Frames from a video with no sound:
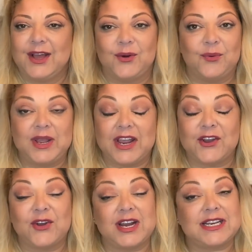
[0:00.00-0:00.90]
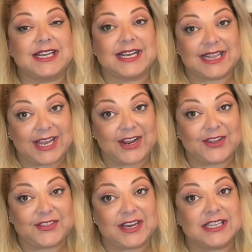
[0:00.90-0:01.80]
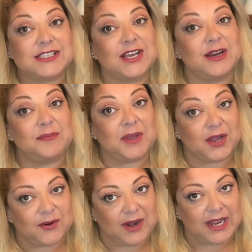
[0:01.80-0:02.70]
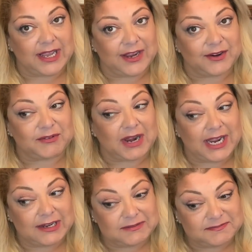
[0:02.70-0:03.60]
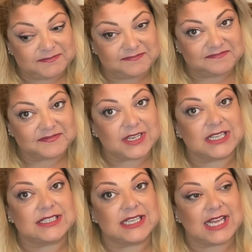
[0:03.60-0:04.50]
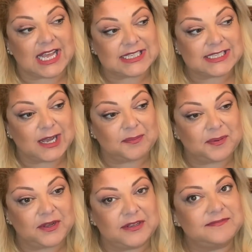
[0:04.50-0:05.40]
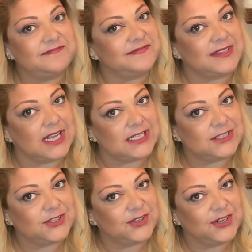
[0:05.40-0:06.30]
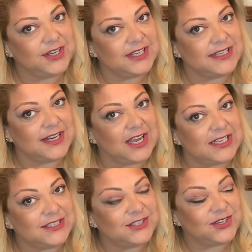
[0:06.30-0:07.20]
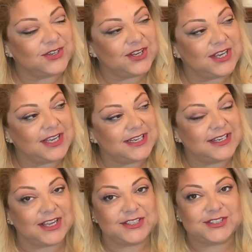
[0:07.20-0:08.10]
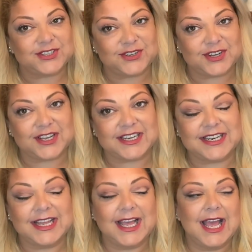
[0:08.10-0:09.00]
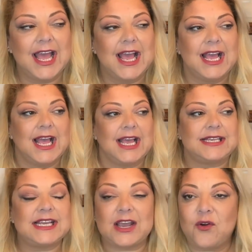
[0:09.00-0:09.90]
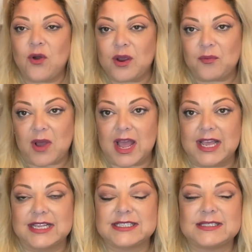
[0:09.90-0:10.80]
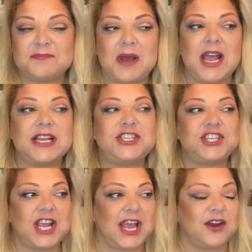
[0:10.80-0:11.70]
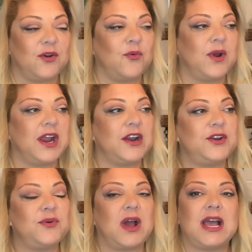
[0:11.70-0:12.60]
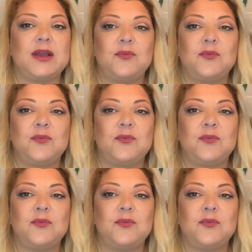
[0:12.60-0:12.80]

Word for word: We are going to declare that it's going to be a great year, right? Because the last couple, not so good, not so good, not so good. Decor-wise, my channel, where do I